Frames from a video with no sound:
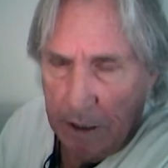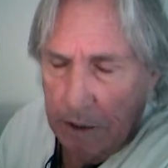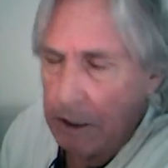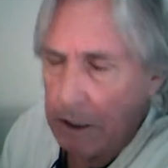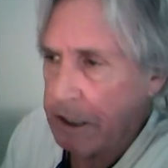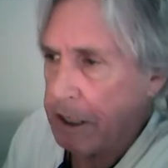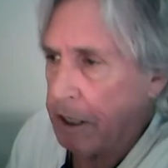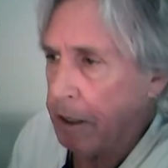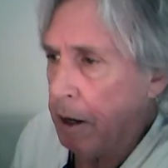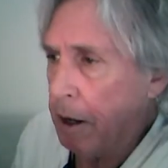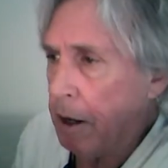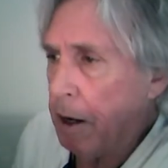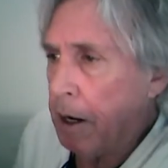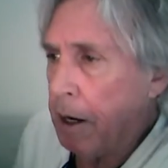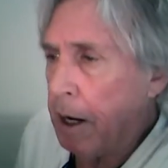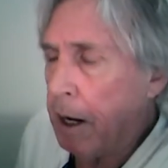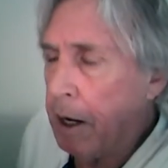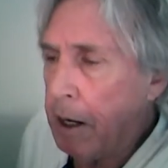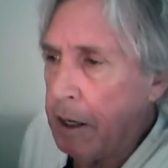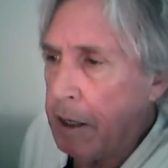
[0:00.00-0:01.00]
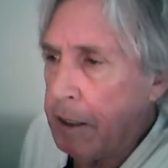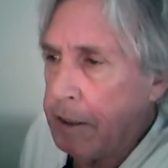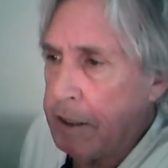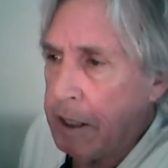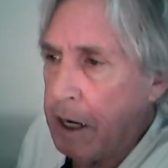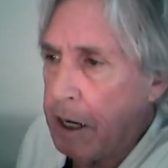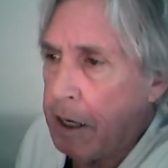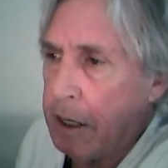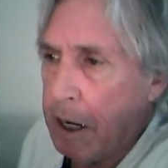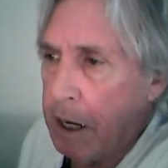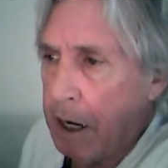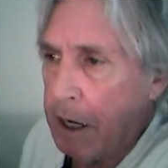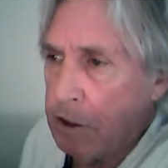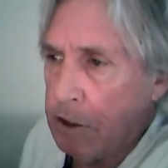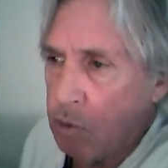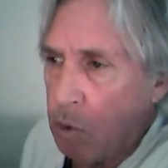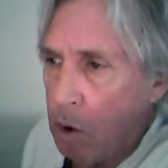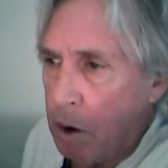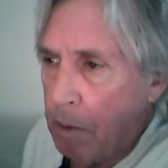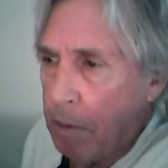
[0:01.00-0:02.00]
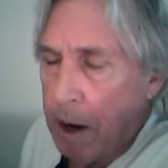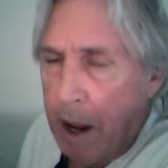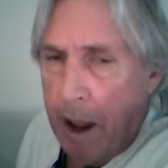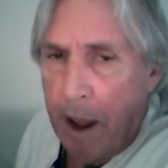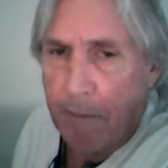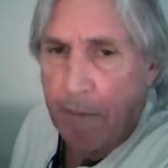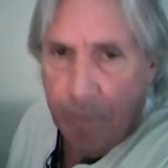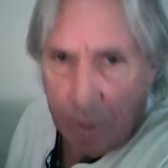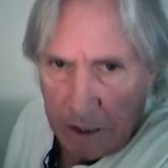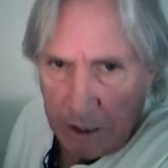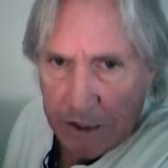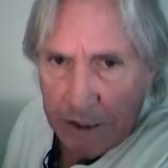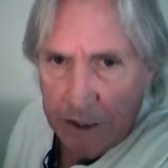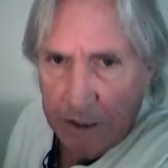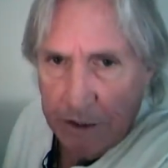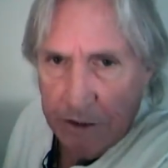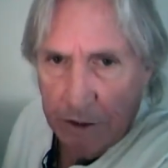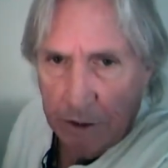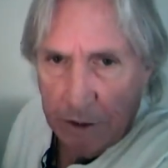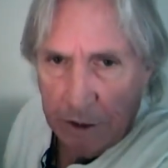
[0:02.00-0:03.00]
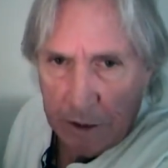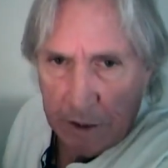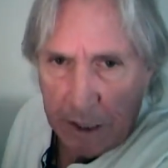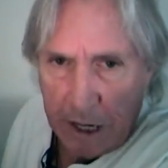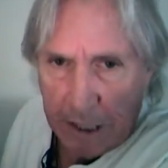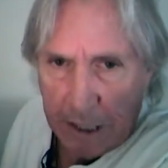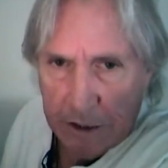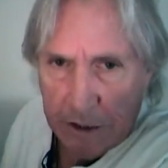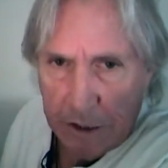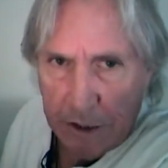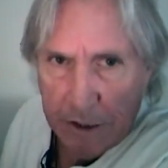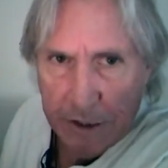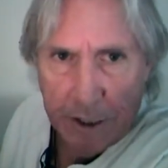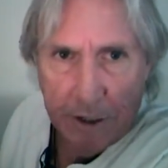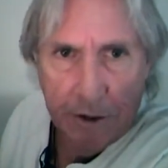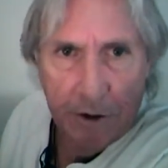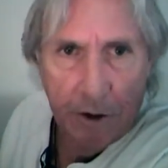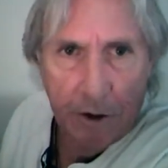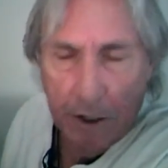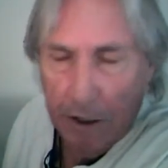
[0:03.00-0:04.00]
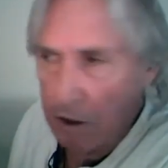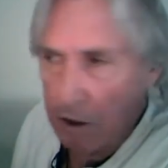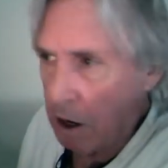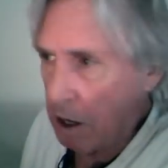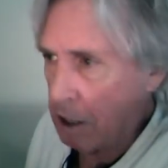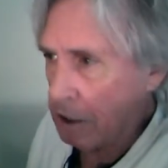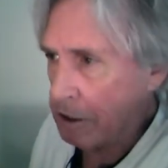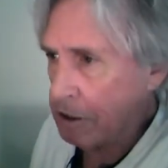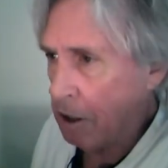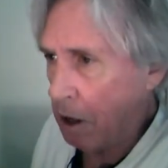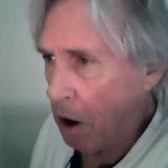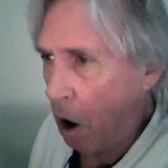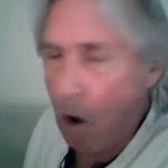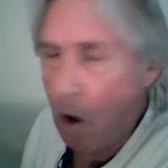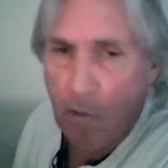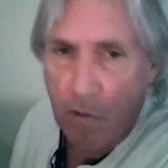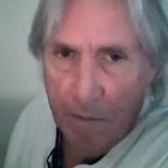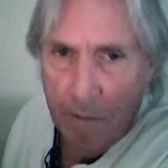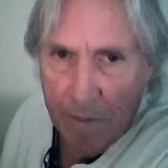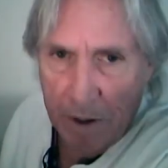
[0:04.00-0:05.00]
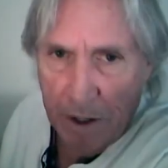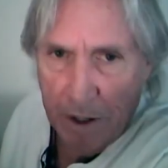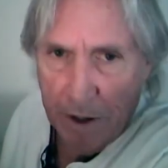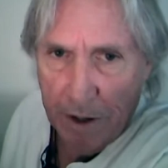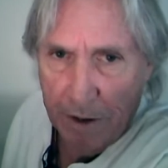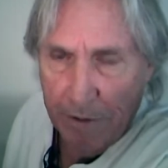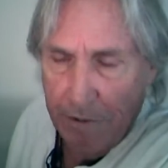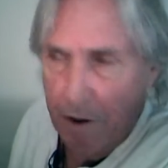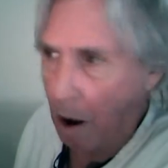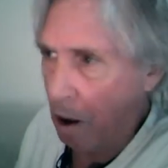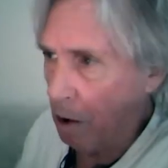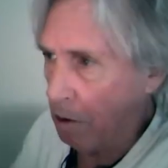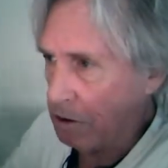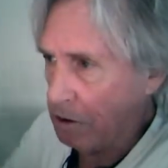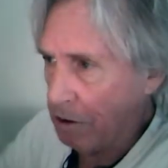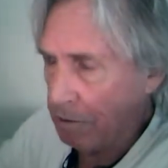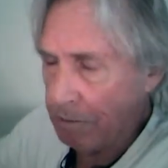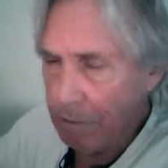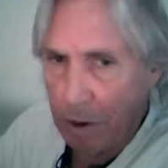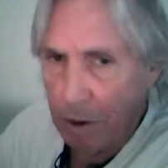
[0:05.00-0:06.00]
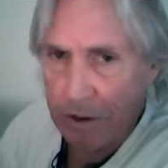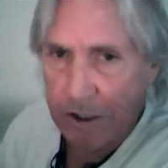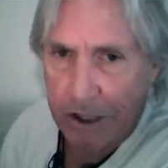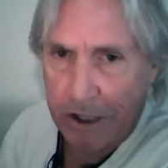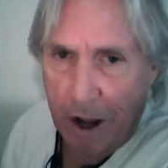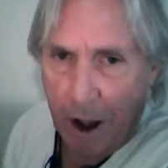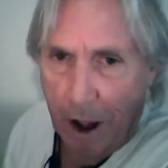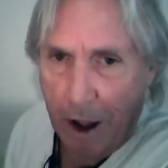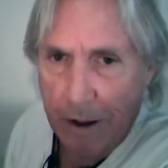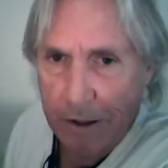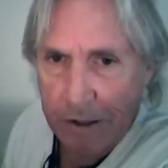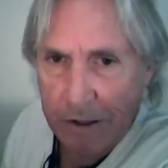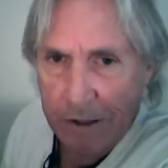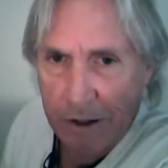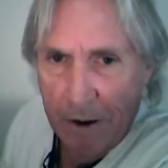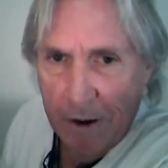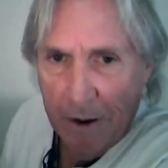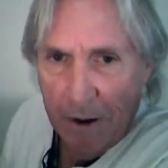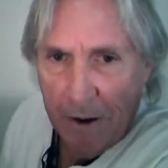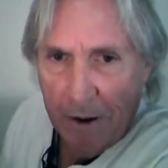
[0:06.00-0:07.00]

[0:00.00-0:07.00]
Listen, in a day and age where we have presidential elections that are going to cost over $1 billion on both sides,